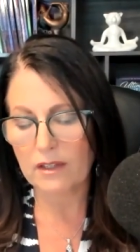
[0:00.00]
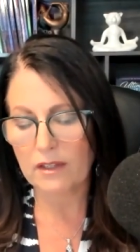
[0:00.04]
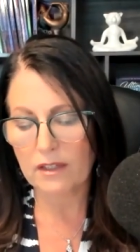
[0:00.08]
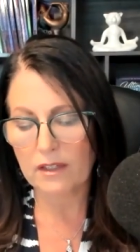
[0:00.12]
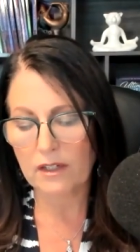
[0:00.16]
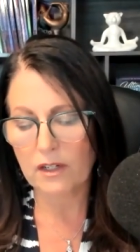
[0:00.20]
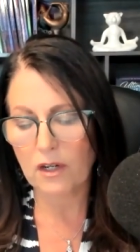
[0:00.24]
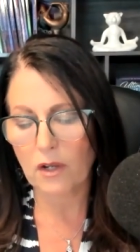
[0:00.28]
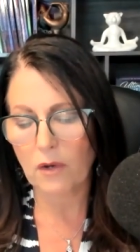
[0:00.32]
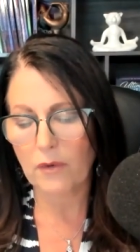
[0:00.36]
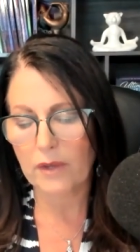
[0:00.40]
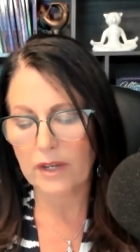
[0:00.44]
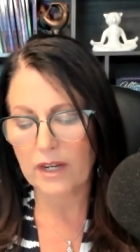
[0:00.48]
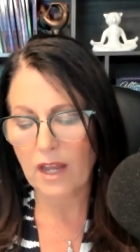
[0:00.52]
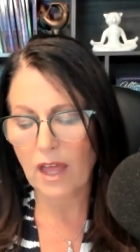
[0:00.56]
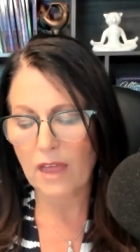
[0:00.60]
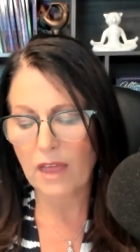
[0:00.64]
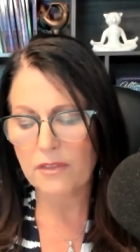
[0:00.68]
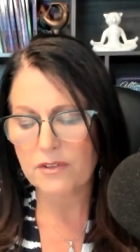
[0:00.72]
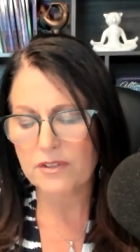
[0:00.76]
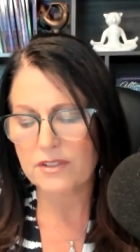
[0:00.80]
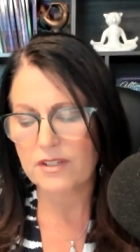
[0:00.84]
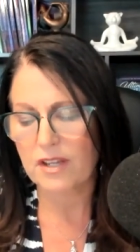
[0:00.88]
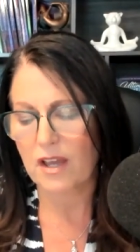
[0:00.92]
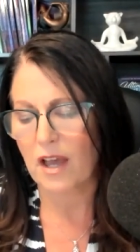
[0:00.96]
you know, and
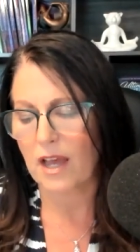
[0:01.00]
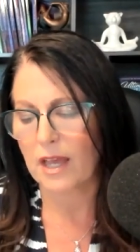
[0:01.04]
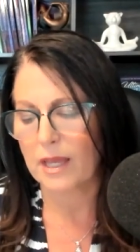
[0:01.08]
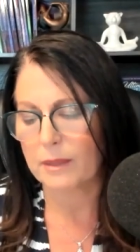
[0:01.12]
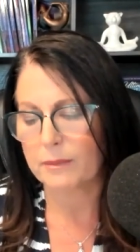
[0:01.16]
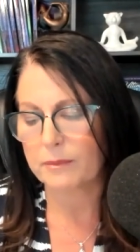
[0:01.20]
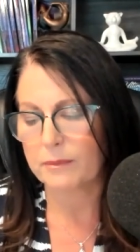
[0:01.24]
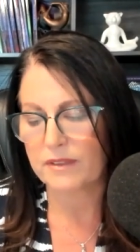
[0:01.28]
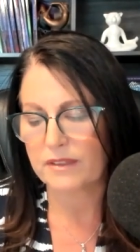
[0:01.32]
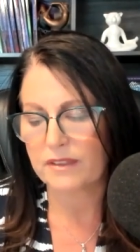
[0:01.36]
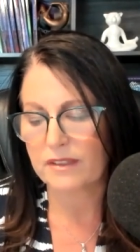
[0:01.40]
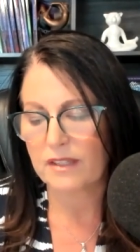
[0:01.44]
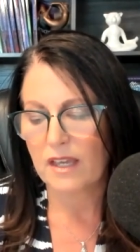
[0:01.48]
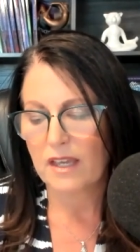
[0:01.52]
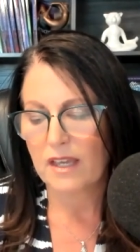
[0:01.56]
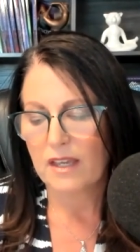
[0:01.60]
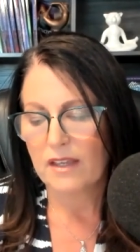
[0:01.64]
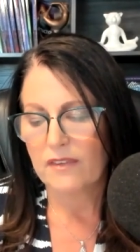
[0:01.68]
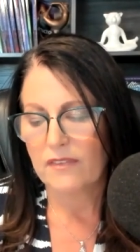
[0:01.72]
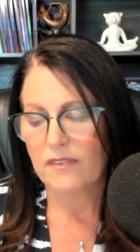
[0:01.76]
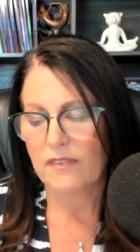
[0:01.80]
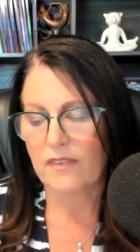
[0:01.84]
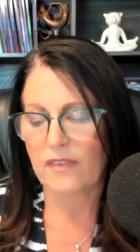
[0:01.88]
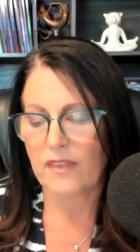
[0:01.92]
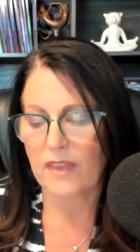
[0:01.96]
other times
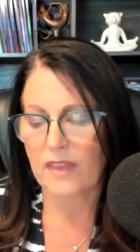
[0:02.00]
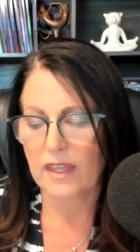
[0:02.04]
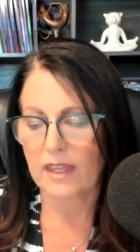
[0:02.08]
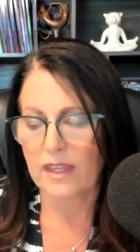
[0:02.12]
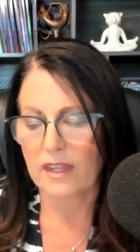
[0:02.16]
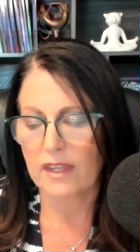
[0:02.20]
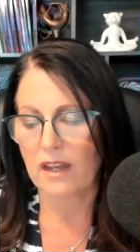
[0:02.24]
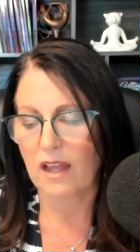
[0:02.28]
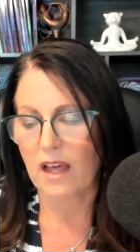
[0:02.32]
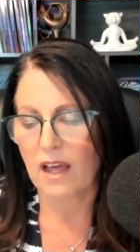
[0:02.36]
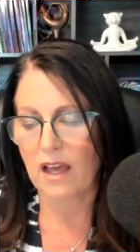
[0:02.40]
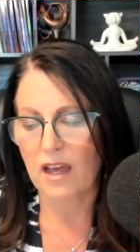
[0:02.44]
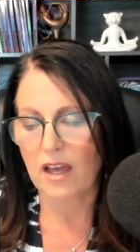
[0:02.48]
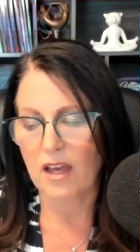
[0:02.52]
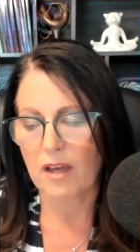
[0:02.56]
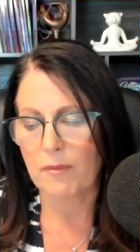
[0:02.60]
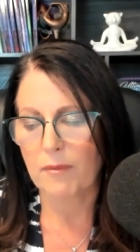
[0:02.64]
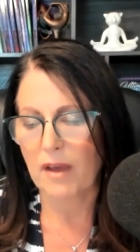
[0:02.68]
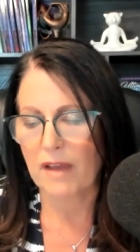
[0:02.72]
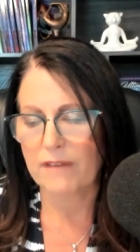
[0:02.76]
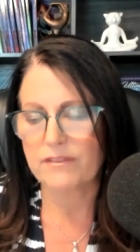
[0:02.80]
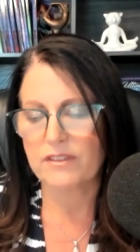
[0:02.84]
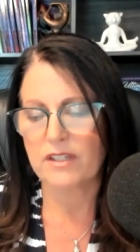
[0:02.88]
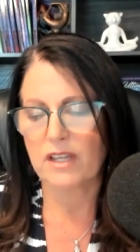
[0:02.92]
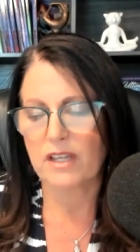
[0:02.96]
that um
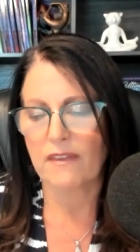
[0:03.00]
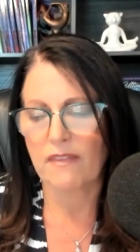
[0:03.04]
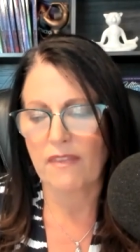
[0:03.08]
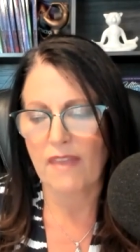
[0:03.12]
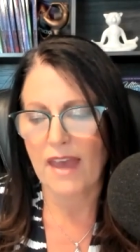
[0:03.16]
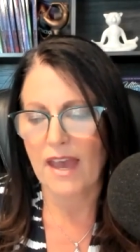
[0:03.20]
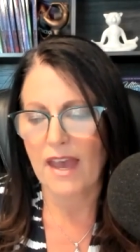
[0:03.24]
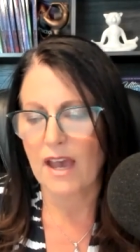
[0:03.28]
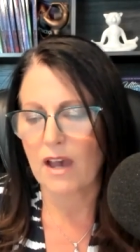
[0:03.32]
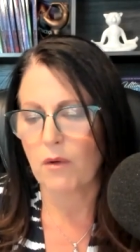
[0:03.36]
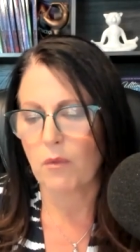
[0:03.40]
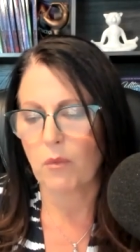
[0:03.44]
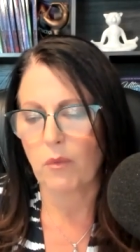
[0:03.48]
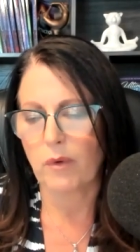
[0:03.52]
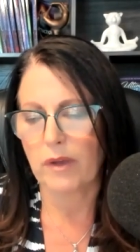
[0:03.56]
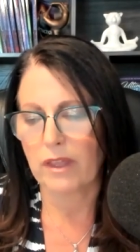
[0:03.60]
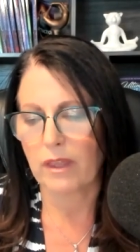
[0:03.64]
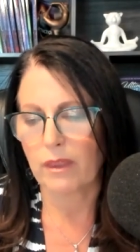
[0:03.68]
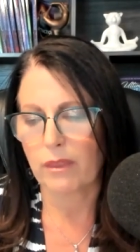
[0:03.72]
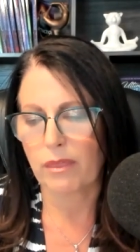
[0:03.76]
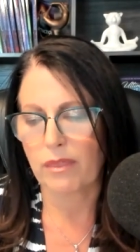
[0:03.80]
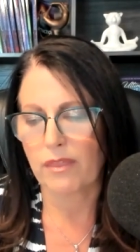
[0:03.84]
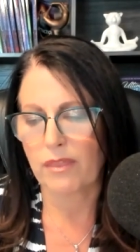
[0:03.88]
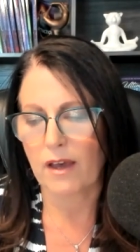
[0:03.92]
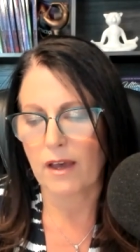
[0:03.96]
I've done that
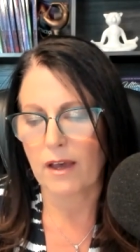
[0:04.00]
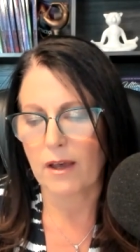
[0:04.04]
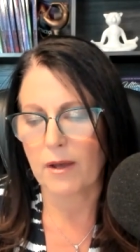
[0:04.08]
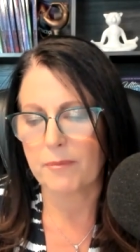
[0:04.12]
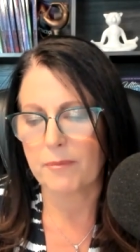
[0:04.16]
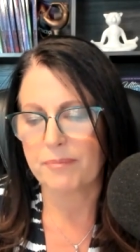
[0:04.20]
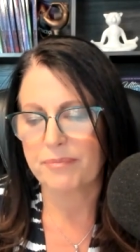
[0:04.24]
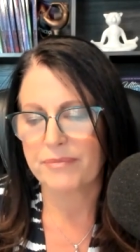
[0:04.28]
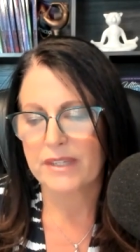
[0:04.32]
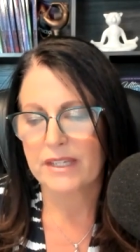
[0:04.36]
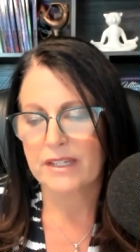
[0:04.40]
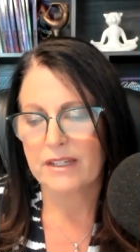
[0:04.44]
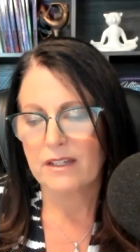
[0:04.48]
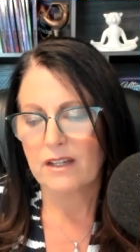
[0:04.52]
with um